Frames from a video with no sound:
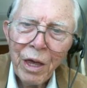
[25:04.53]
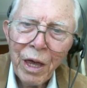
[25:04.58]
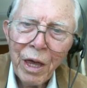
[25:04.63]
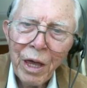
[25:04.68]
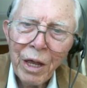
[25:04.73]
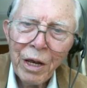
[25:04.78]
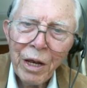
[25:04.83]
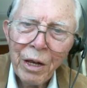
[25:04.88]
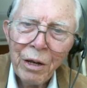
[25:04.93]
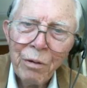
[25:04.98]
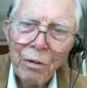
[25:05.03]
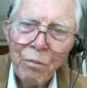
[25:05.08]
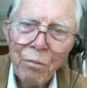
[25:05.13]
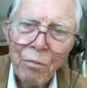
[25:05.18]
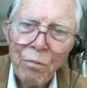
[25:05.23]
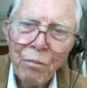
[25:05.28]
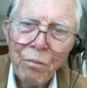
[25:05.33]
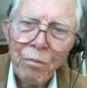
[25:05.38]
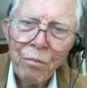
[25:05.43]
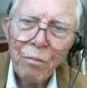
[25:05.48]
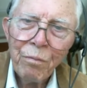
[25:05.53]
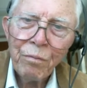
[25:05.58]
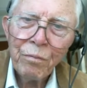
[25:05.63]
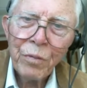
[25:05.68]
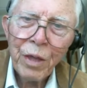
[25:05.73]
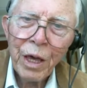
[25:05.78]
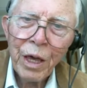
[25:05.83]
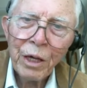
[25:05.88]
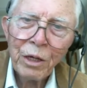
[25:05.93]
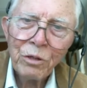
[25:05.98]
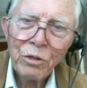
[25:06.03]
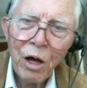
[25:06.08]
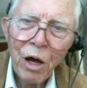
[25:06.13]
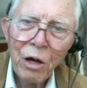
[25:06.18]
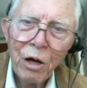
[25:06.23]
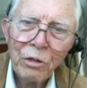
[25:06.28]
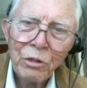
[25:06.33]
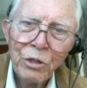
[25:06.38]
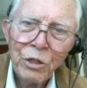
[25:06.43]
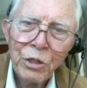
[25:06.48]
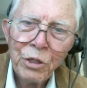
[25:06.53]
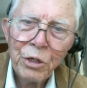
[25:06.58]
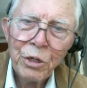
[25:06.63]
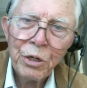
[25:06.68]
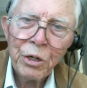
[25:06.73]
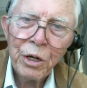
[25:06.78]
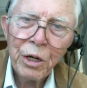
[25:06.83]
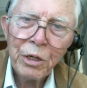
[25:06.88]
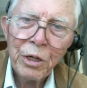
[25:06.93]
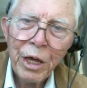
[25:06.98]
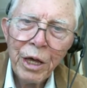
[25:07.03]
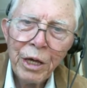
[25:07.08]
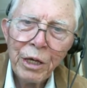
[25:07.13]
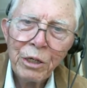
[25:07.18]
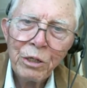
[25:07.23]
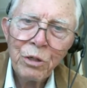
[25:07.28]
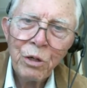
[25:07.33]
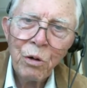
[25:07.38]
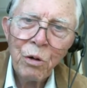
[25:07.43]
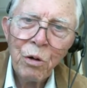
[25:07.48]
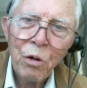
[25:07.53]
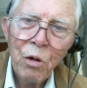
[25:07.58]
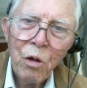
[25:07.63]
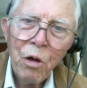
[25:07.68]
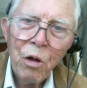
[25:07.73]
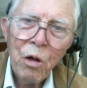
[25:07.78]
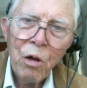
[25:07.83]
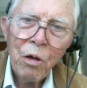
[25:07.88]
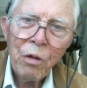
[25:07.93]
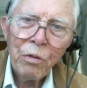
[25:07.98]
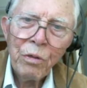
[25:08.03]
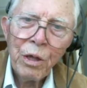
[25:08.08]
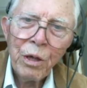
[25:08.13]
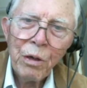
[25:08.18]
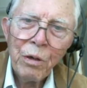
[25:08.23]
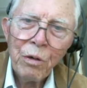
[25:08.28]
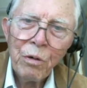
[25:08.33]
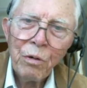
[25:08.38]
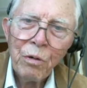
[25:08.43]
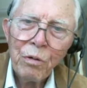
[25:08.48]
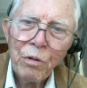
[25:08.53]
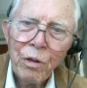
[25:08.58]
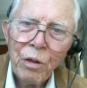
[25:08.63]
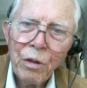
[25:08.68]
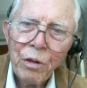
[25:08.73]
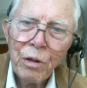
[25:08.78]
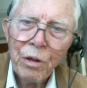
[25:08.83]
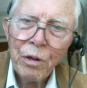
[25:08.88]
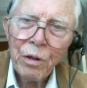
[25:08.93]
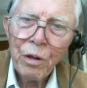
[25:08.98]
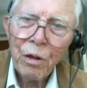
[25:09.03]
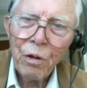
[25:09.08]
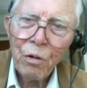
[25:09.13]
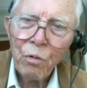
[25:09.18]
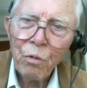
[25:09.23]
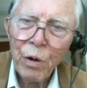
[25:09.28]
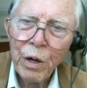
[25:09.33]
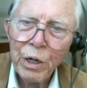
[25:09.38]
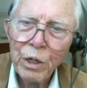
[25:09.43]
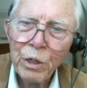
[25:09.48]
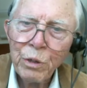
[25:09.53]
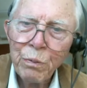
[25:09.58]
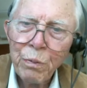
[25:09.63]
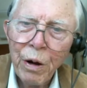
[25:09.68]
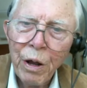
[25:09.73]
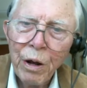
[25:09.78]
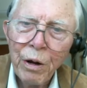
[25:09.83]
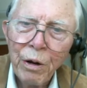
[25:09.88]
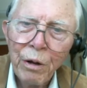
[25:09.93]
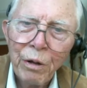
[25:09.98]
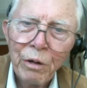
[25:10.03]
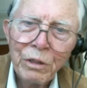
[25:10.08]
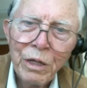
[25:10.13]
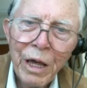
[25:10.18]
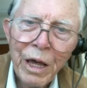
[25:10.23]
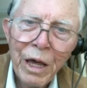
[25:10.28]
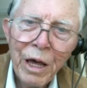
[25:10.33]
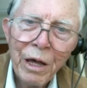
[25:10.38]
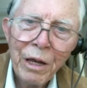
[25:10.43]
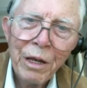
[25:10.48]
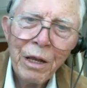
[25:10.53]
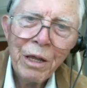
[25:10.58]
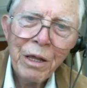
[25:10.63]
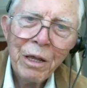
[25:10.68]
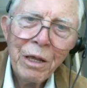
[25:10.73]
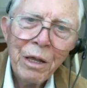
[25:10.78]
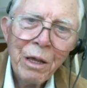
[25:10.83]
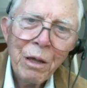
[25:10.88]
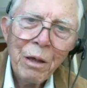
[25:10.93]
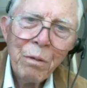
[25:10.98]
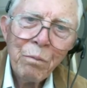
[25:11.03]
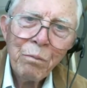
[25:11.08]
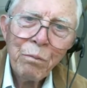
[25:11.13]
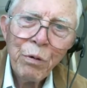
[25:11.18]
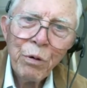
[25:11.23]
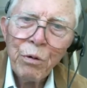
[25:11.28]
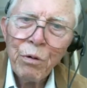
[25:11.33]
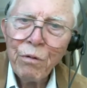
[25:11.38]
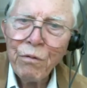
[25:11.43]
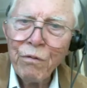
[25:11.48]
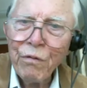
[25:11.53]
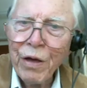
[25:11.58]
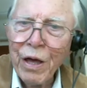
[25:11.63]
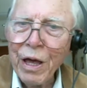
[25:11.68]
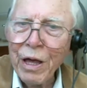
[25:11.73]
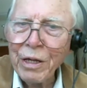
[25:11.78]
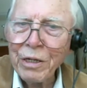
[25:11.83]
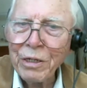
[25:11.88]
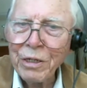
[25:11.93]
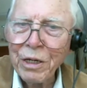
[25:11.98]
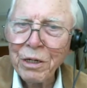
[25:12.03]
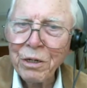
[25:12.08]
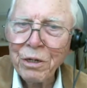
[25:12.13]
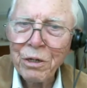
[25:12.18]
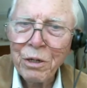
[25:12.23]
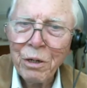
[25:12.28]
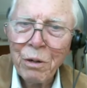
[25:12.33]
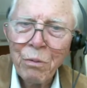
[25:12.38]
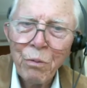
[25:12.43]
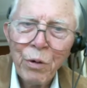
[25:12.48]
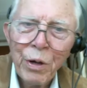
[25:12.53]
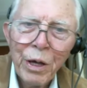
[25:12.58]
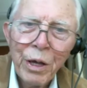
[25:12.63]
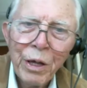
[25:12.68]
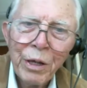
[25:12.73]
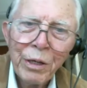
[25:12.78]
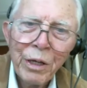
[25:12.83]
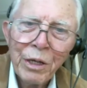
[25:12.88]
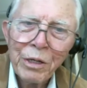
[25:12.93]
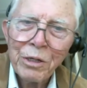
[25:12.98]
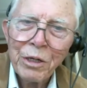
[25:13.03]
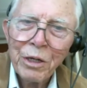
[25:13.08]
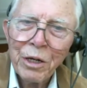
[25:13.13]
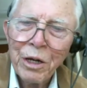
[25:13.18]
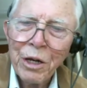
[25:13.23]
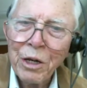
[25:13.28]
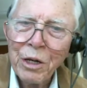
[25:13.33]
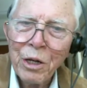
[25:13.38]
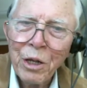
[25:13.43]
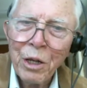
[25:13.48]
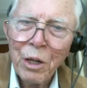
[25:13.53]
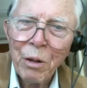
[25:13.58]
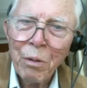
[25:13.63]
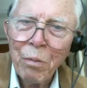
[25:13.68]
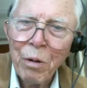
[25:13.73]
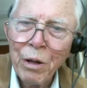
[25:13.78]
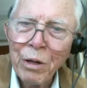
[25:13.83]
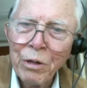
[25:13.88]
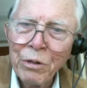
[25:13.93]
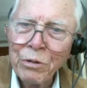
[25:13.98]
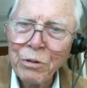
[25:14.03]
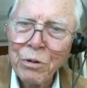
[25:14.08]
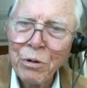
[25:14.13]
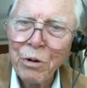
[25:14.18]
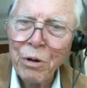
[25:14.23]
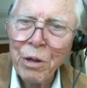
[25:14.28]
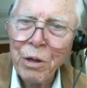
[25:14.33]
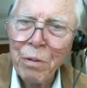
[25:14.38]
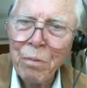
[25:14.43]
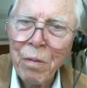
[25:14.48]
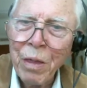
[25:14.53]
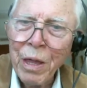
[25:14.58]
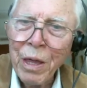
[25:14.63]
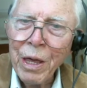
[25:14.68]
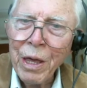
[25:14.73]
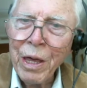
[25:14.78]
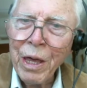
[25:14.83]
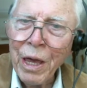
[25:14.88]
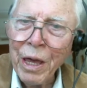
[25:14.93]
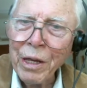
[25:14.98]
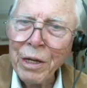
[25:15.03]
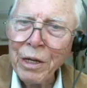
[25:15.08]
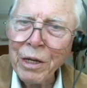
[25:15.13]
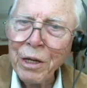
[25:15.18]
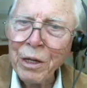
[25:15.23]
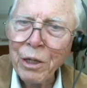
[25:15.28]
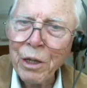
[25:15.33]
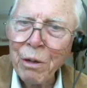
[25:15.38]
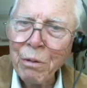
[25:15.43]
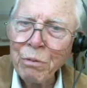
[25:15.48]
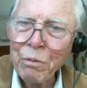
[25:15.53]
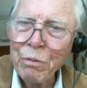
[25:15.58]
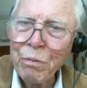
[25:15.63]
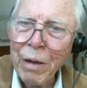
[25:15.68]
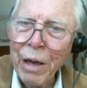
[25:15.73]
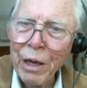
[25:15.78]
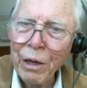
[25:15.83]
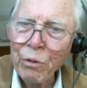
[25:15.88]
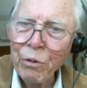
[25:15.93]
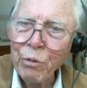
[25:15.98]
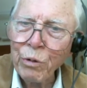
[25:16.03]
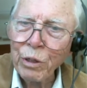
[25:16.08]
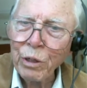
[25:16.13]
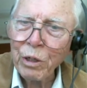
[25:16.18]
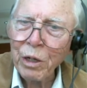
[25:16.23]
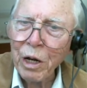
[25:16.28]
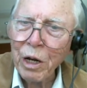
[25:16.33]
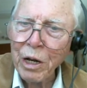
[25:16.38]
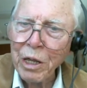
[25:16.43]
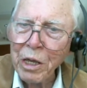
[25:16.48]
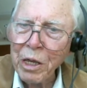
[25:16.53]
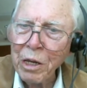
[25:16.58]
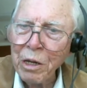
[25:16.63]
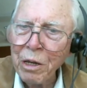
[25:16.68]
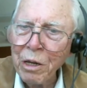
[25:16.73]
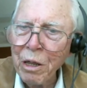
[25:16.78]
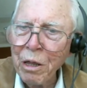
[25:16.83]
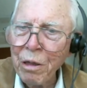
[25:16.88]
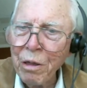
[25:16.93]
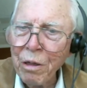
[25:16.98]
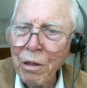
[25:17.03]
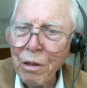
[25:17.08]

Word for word: and it takes oxygen, it takes the, the waste products out, purifies it some way and gets it into the bloodstream, and then comes back with clean